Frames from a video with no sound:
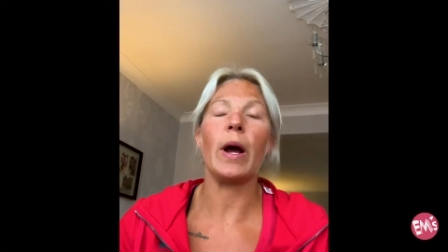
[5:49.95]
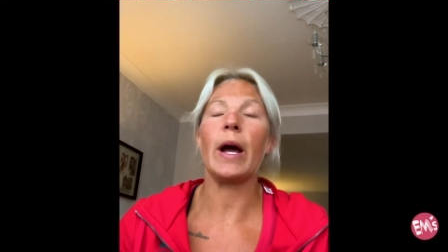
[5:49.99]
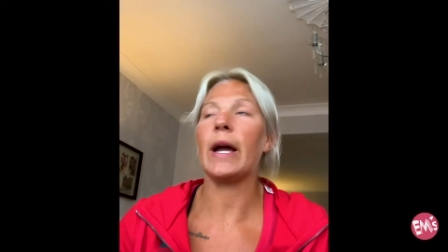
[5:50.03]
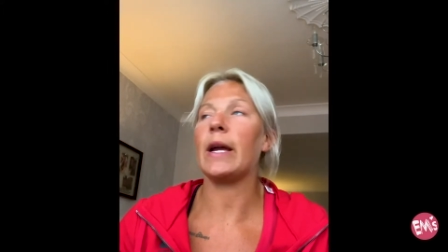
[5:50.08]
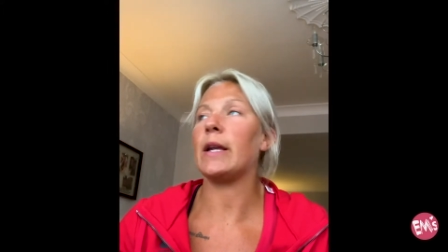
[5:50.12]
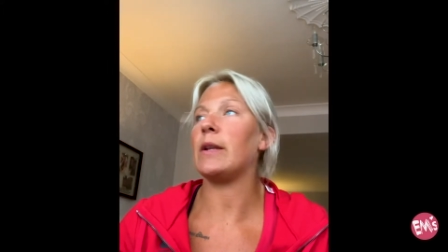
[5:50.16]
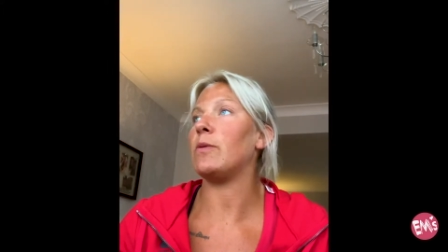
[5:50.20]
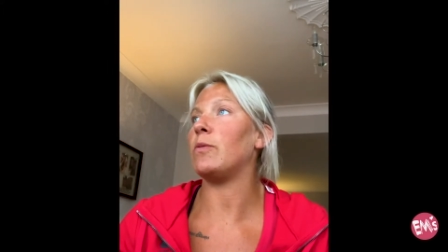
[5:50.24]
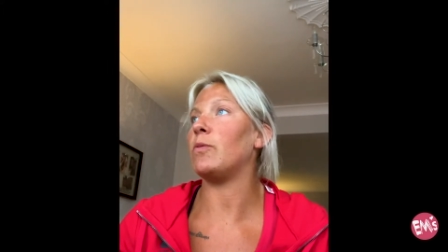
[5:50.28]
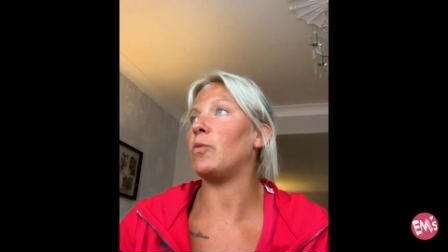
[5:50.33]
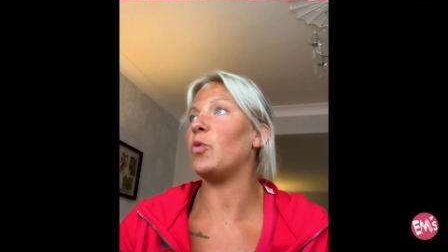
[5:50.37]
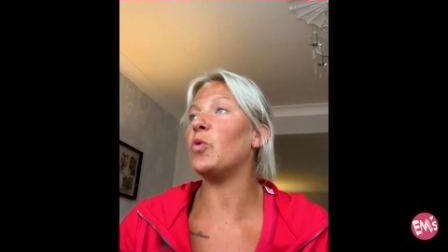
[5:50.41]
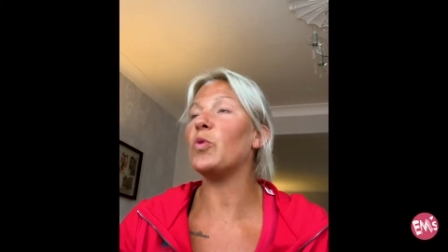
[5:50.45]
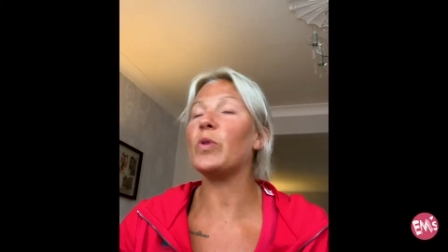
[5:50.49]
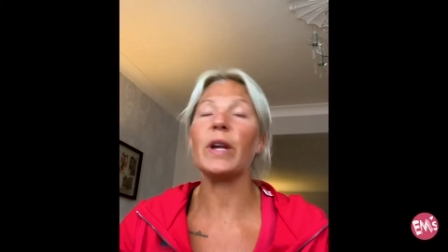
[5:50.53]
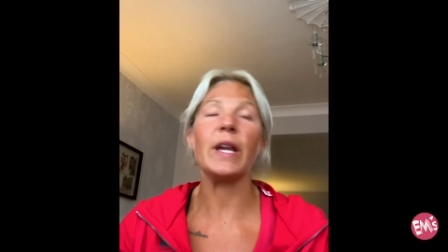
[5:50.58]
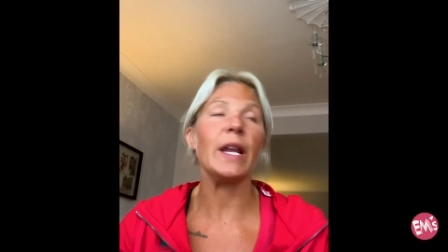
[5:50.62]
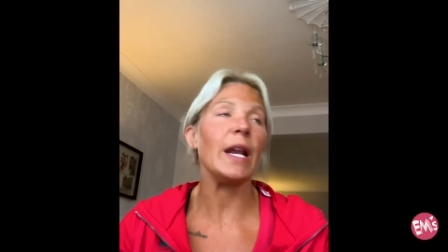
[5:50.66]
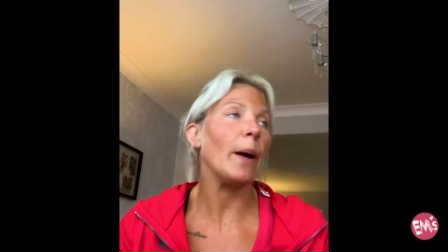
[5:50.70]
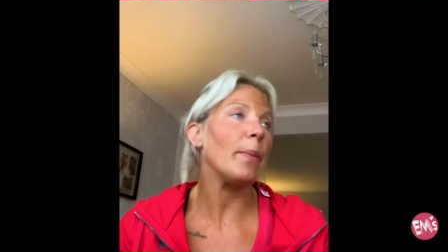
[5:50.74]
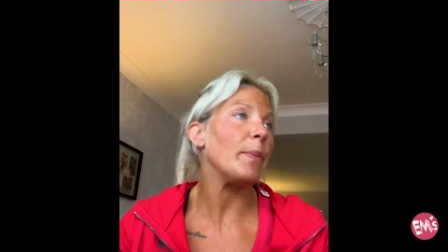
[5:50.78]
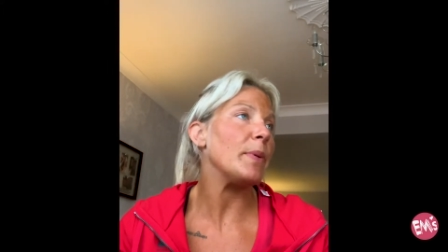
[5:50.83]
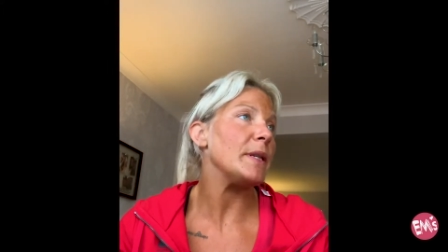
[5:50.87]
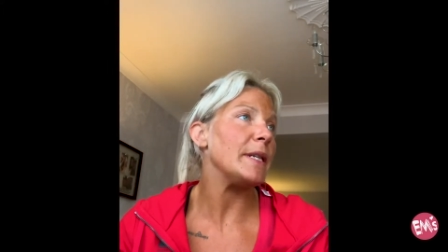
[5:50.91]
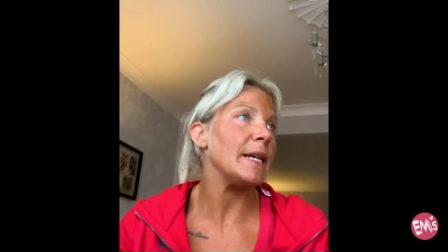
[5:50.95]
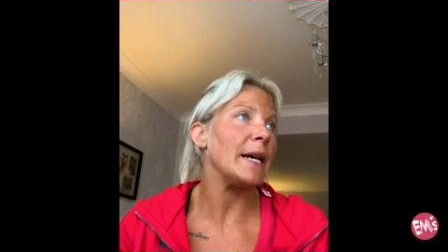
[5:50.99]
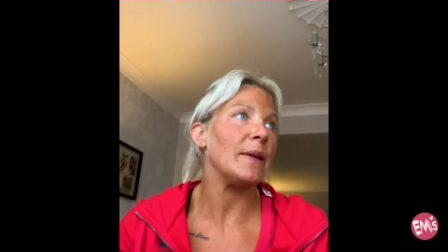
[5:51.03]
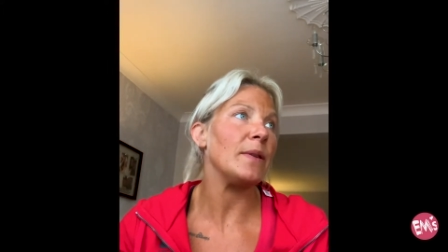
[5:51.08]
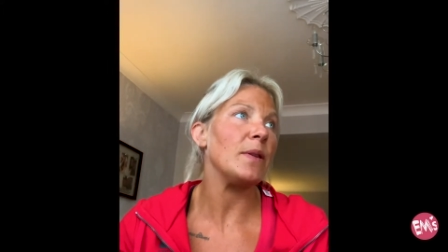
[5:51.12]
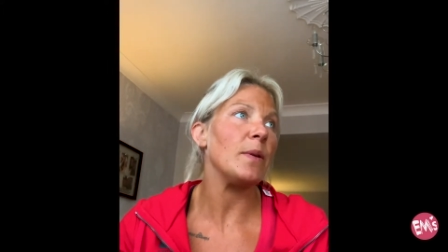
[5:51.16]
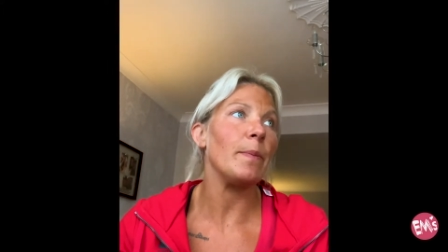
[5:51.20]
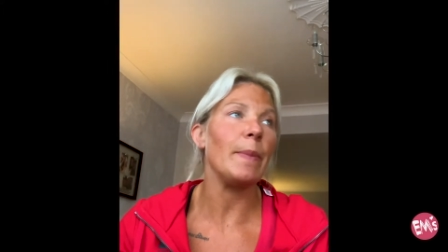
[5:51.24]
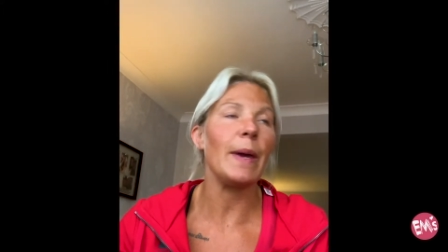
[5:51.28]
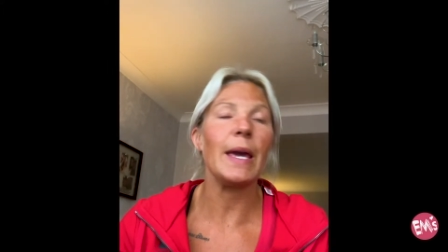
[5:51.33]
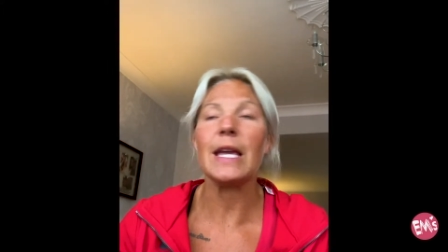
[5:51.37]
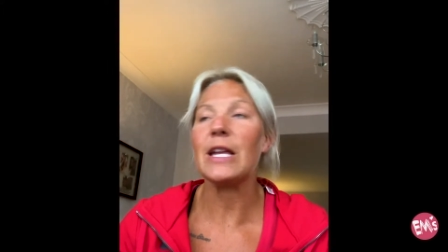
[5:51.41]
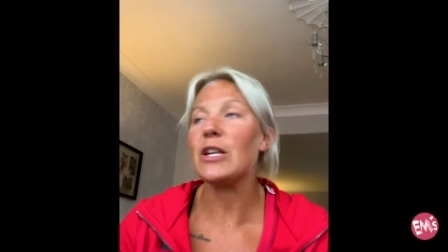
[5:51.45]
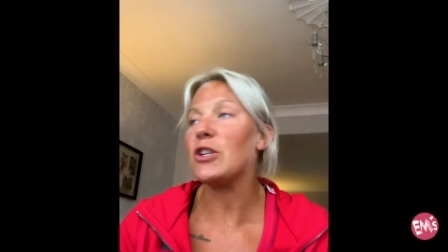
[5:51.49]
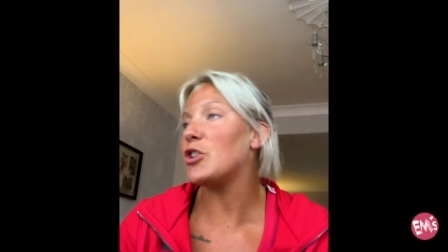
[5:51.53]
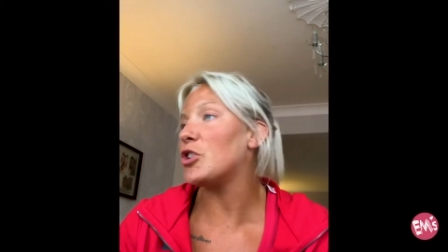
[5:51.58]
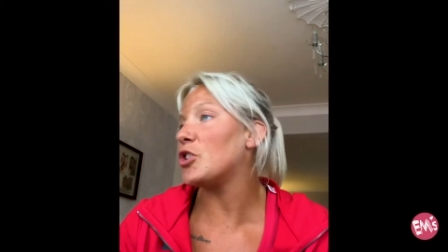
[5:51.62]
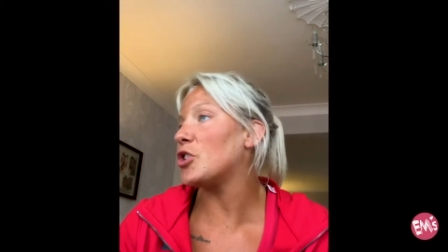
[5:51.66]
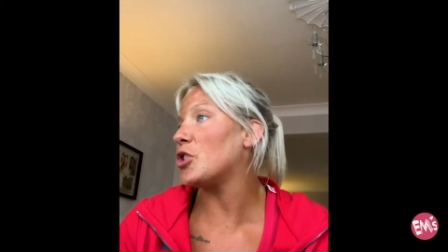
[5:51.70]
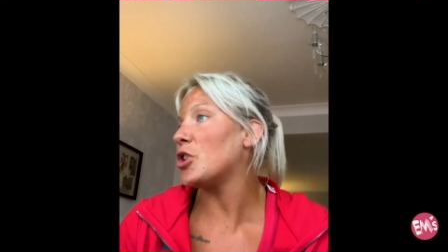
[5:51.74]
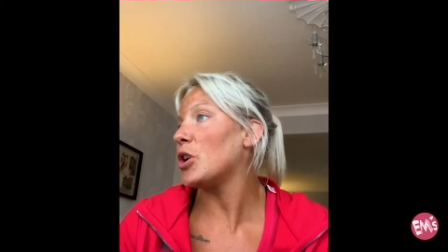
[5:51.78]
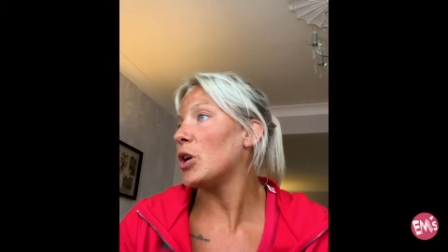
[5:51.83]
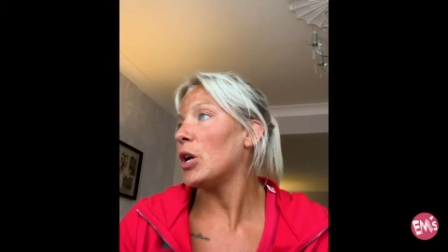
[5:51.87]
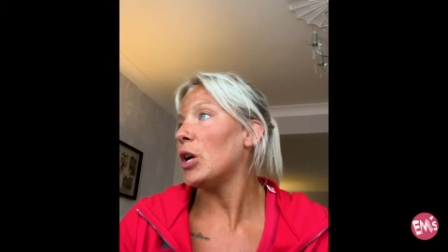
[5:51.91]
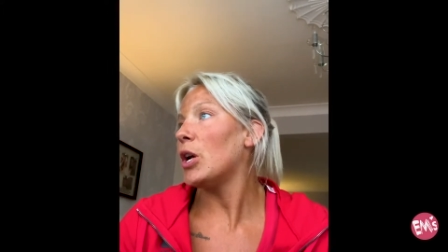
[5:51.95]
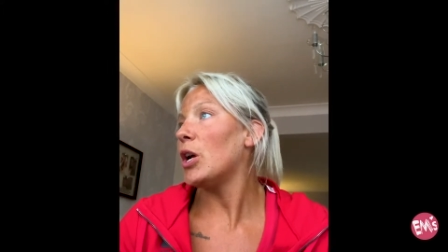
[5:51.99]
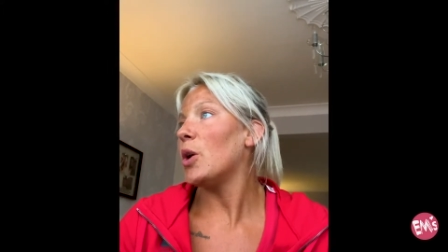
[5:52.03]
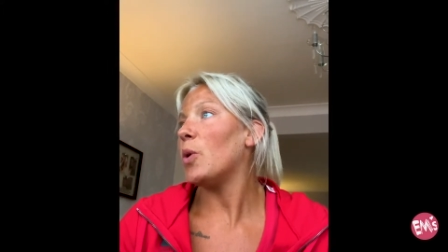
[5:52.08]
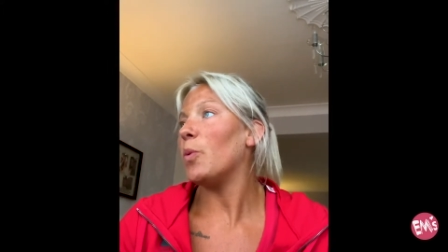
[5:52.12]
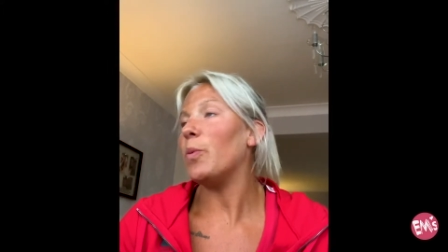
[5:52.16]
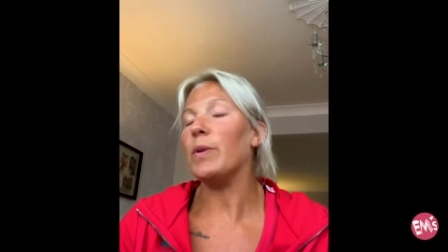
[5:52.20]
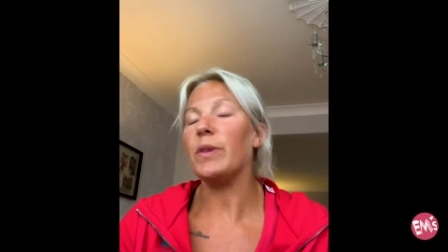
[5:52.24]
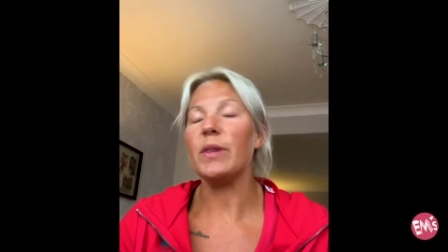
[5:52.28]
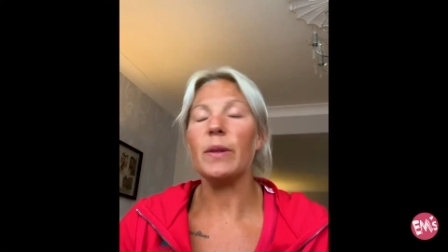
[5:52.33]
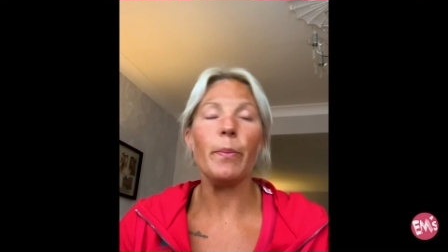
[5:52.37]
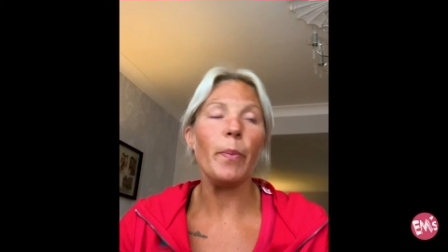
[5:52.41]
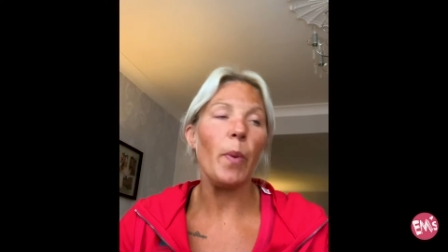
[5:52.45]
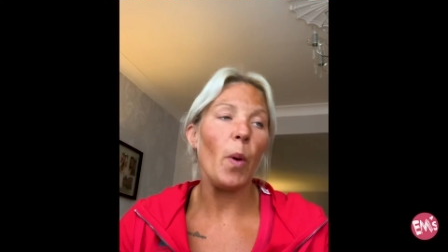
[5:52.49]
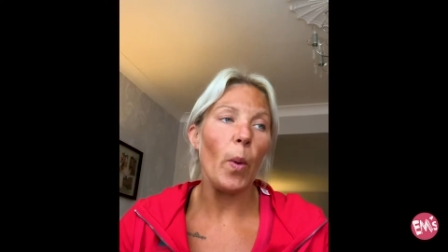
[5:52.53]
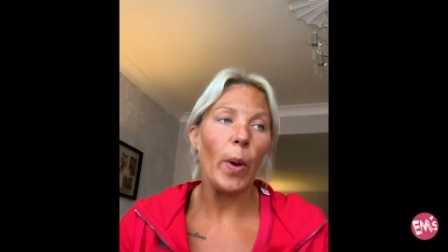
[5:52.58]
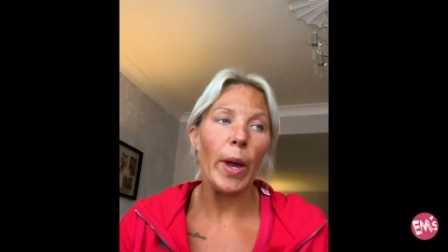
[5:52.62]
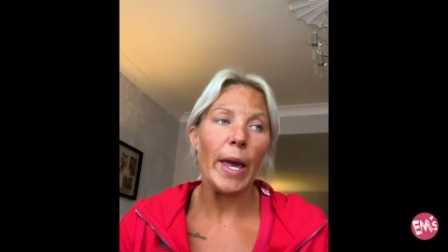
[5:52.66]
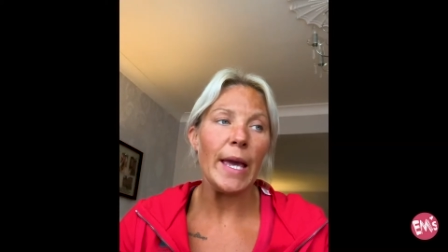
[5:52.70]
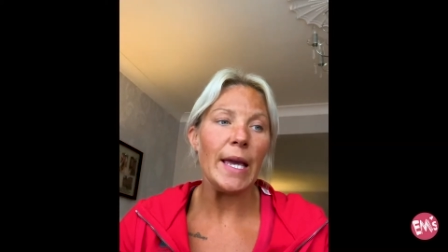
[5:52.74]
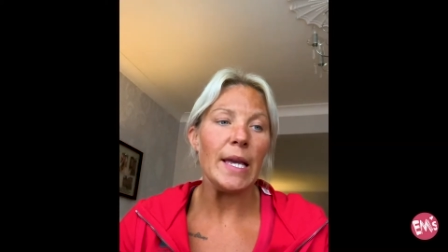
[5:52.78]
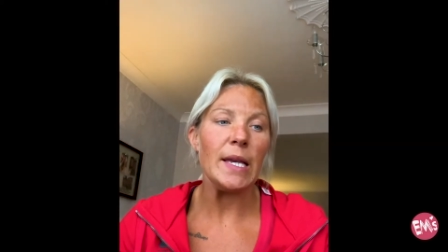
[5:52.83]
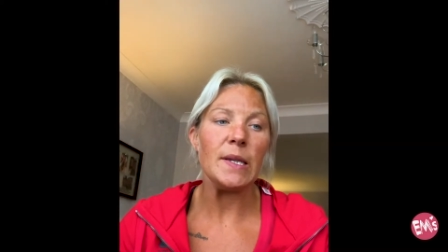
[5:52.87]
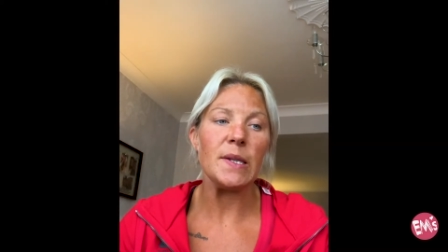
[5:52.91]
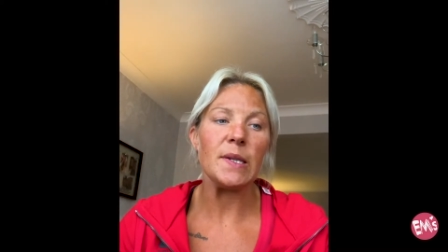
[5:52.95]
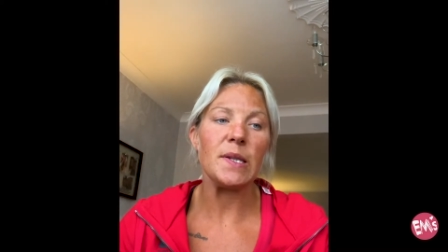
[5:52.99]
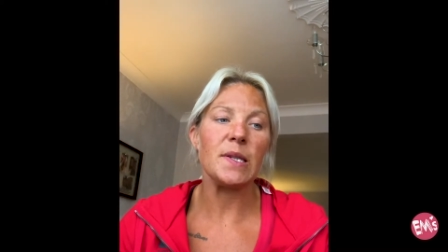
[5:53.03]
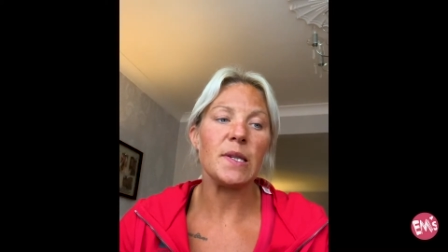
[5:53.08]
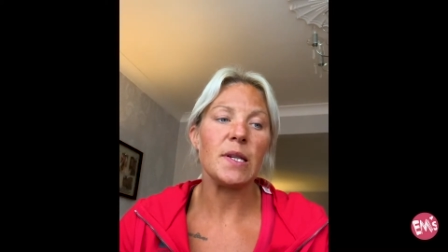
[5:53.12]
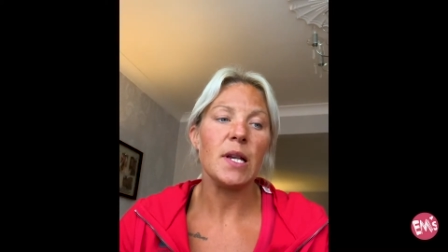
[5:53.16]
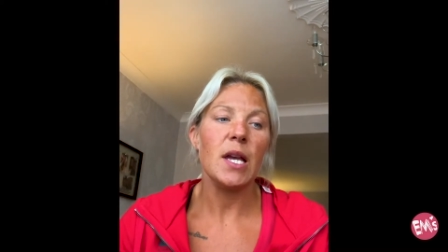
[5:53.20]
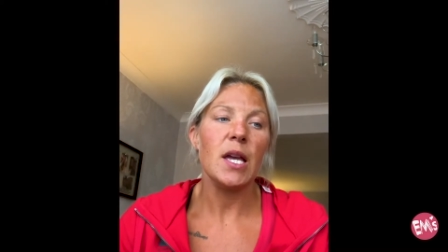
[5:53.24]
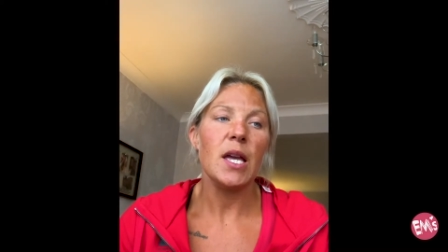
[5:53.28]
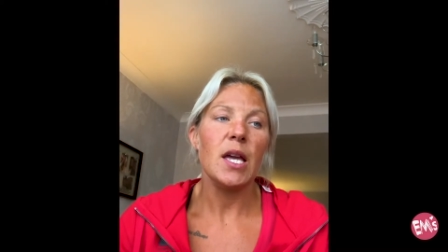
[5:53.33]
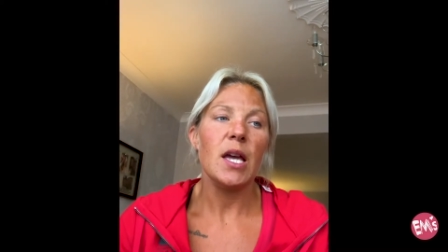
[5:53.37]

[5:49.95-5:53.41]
and walking up and down the beach with the boys.